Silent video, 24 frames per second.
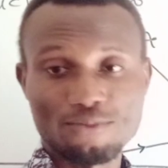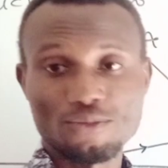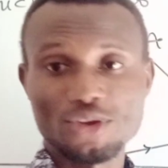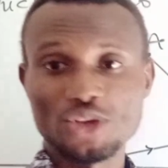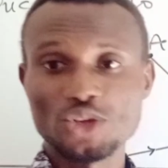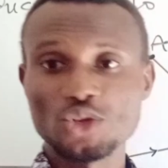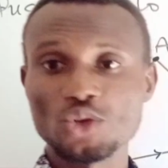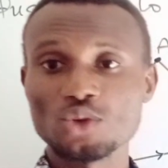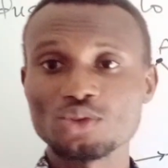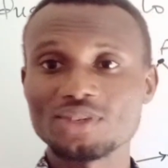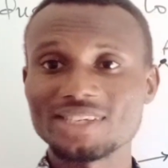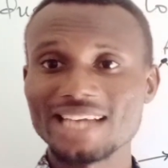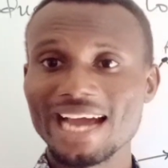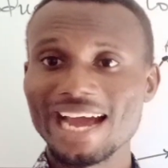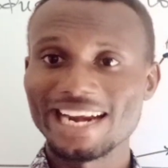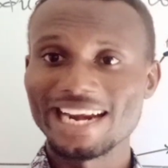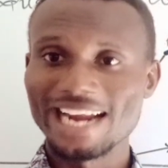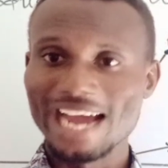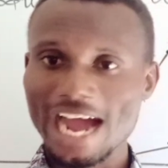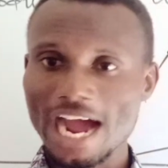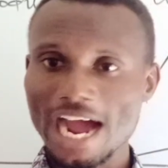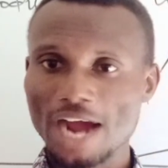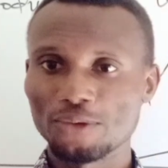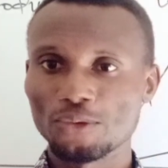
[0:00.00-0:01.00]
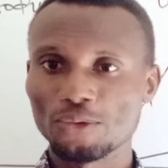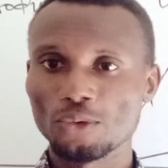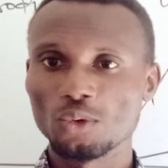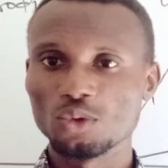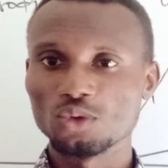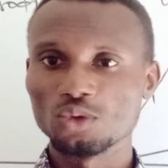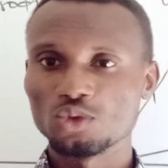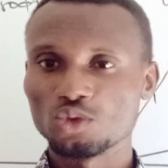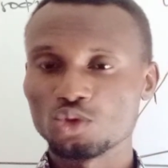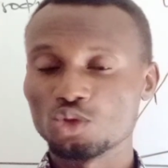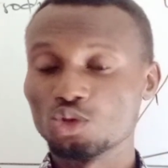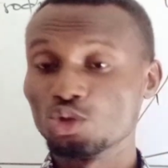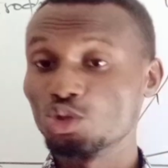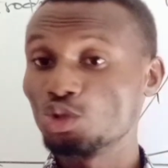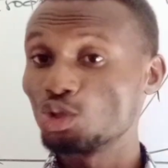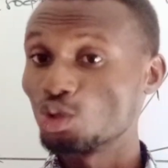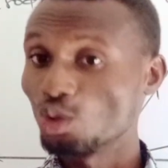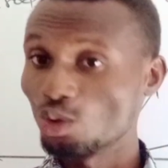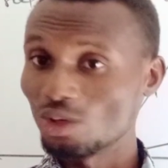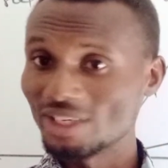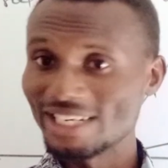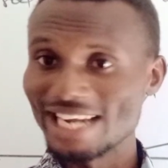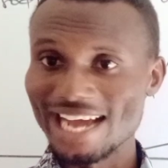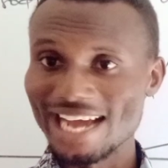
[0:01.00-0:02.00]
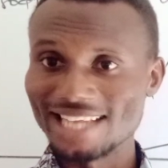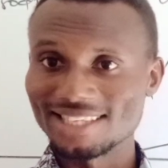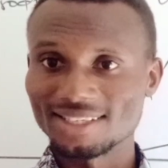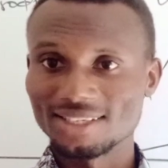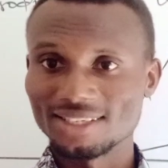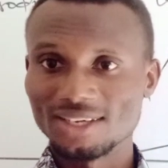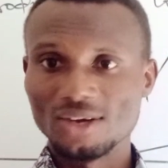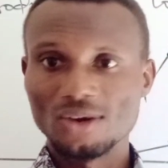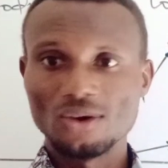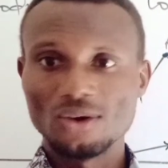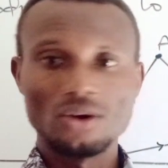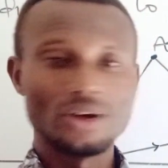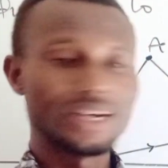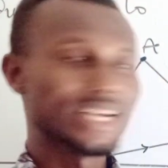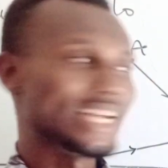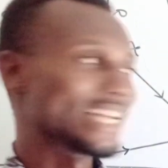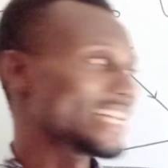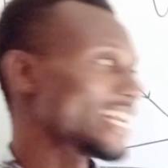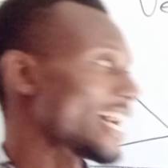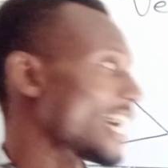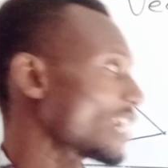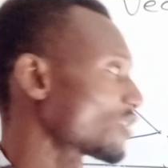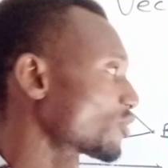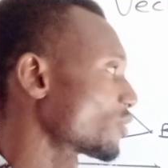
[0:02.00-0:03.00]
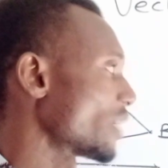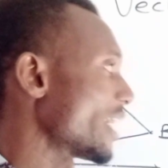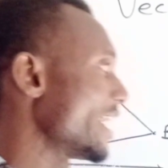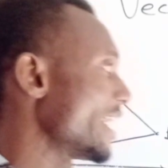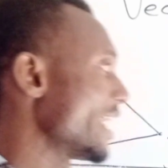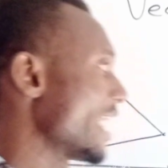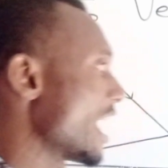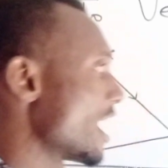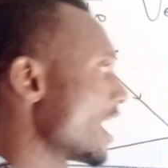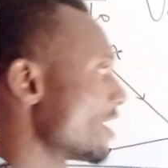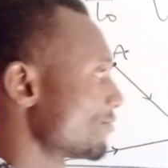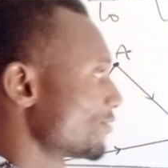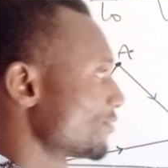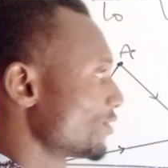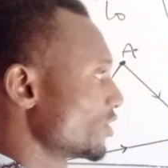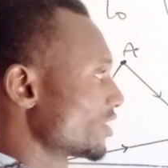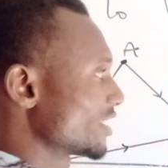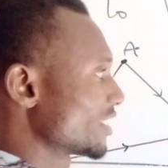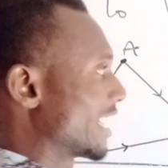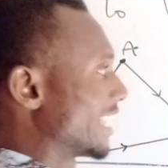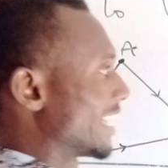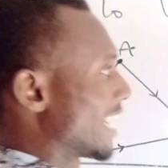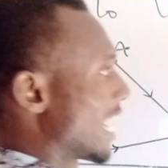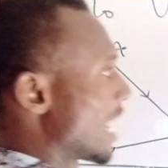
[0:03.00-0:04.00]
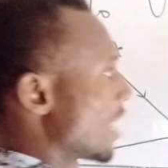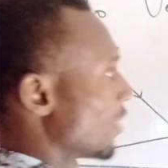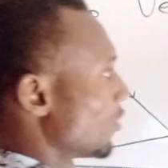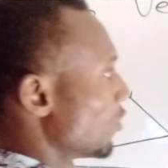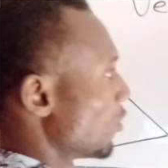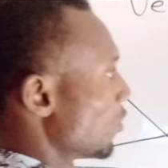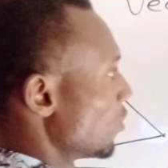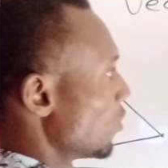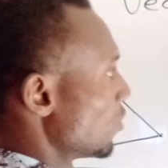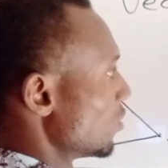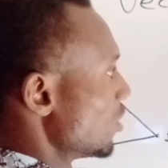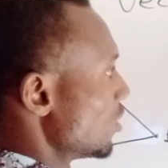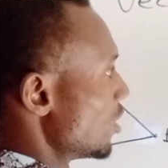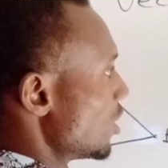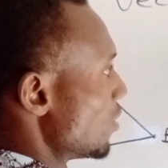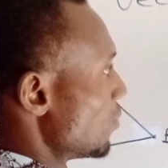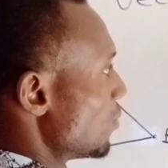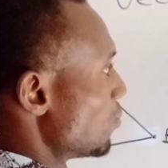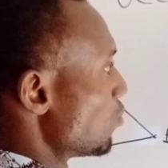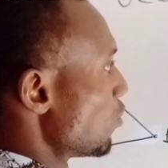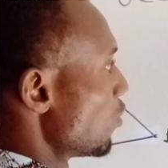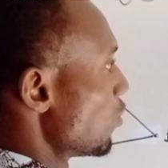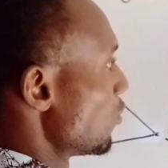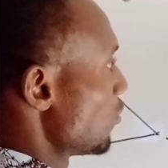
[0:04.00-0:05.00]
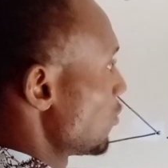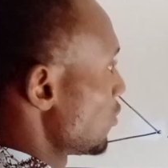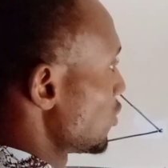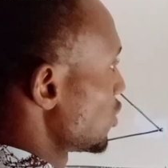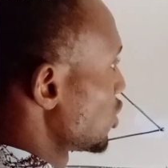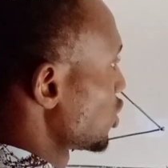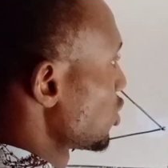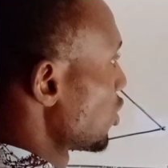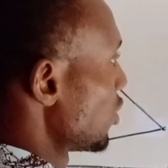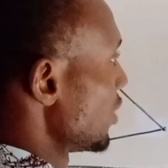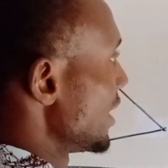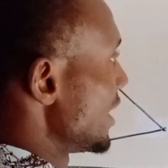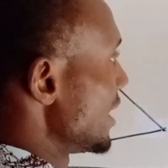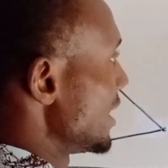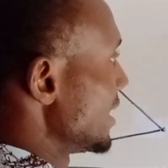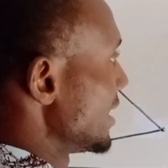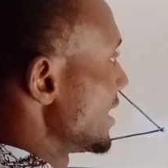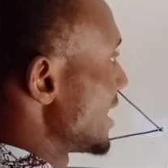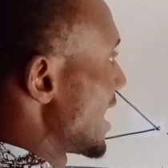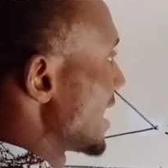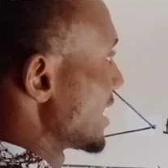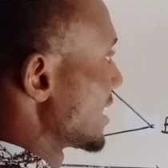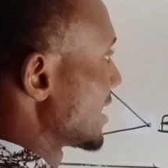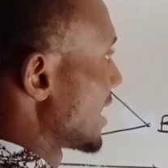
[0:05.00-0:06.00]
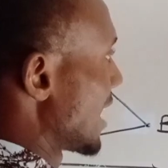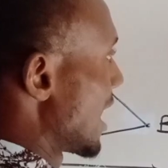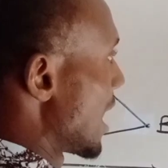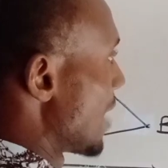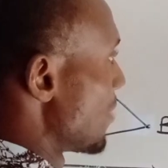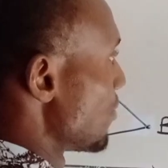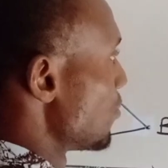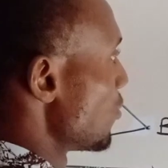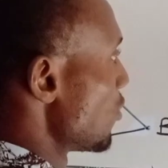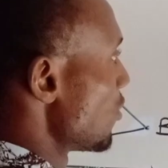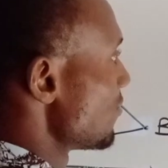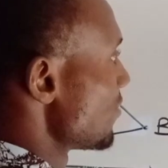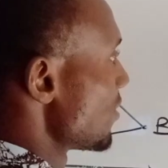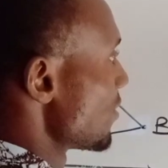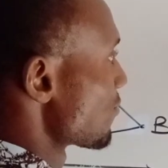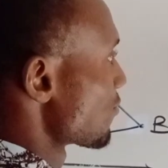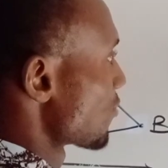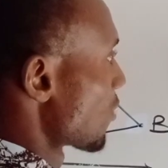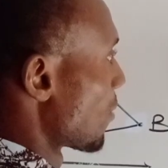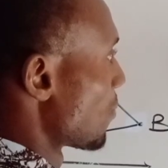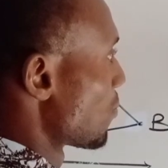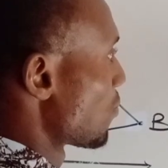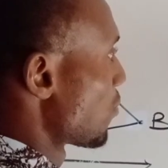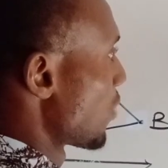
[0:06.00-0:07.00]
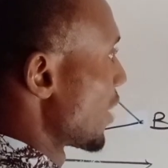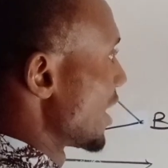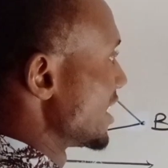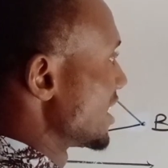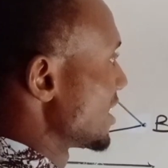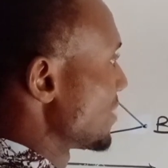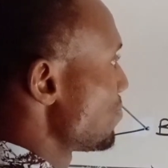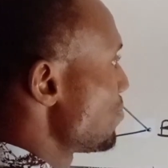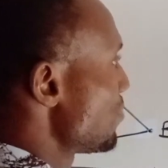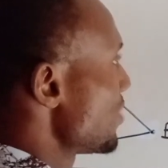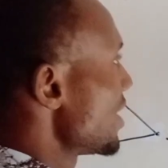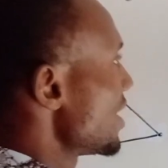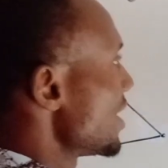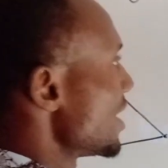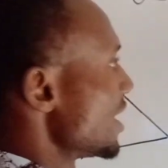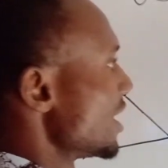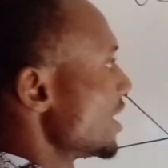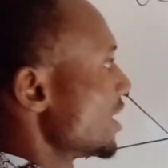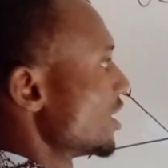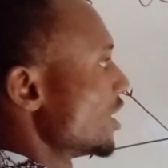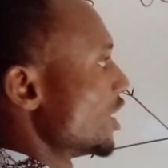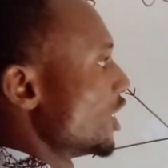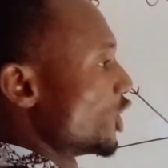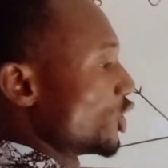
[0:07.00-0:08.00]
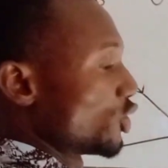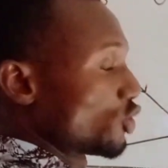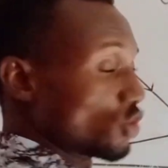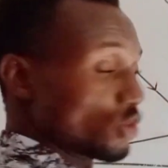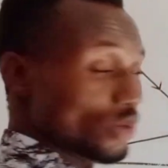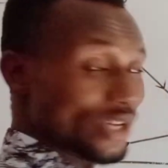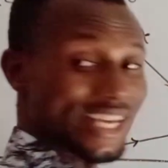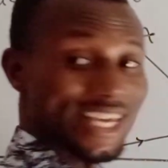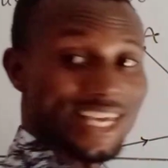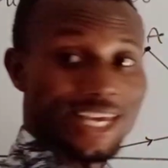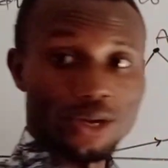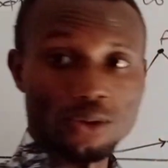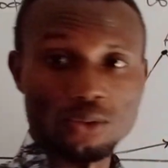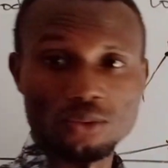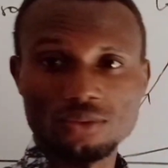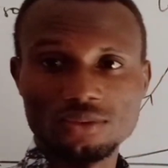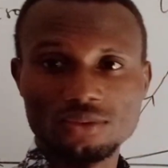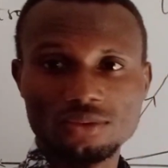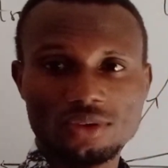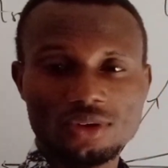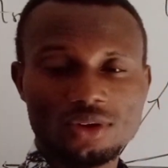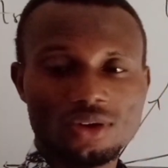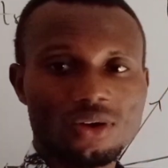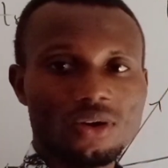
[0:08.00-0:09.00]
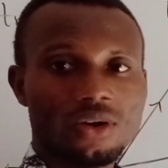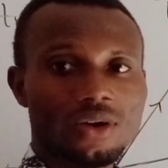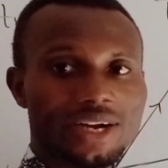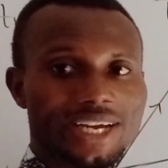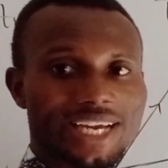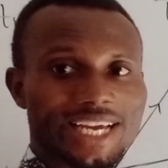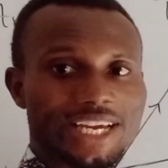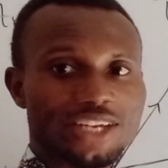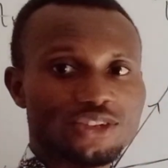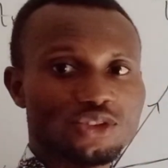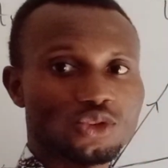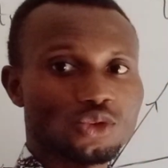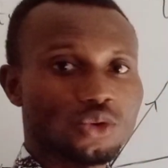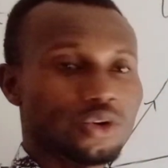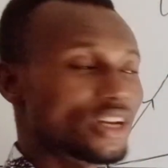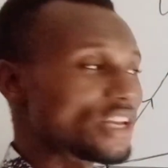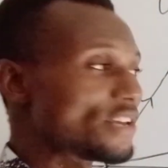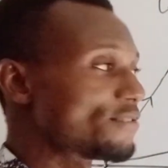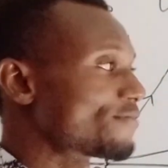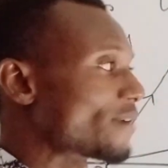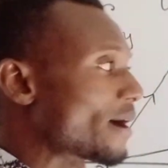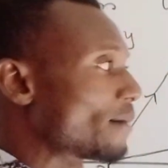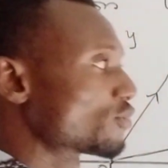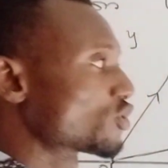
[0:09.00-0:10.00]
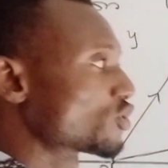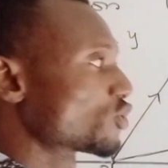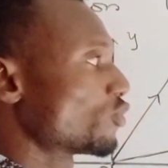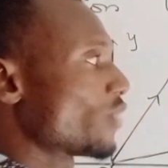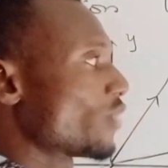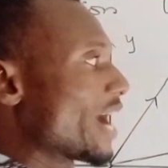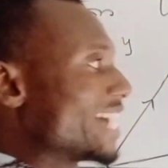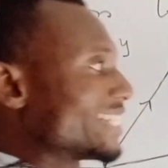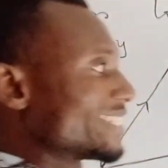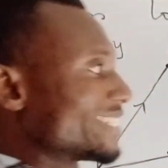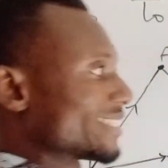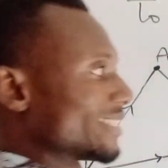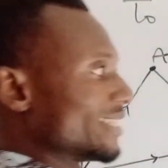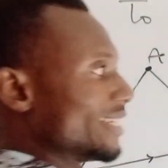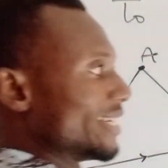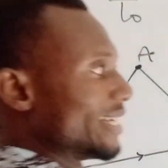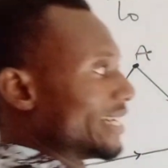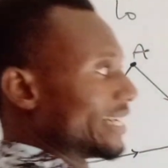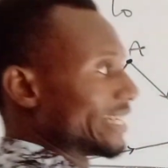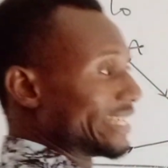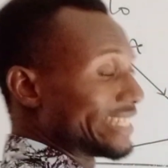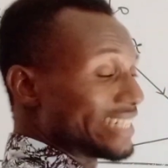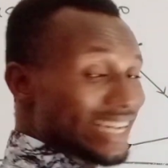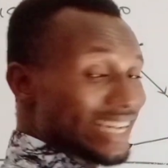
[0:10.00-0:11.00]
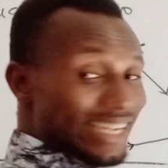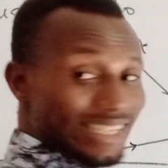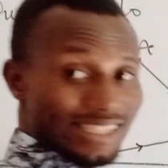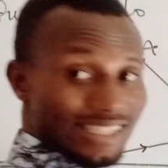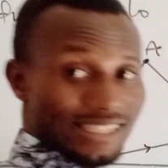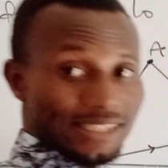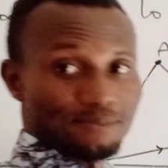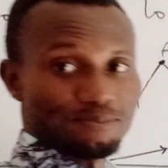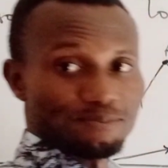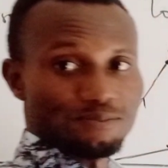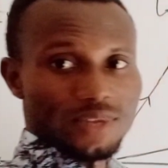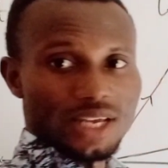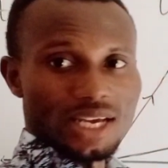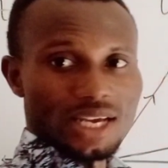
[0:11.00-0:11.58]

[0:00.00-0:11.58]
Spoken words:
we use an arrow to show that. Okay, that's why I've used an arrow showing that I'm moving from point P to Q. Okay, so if I'm to write this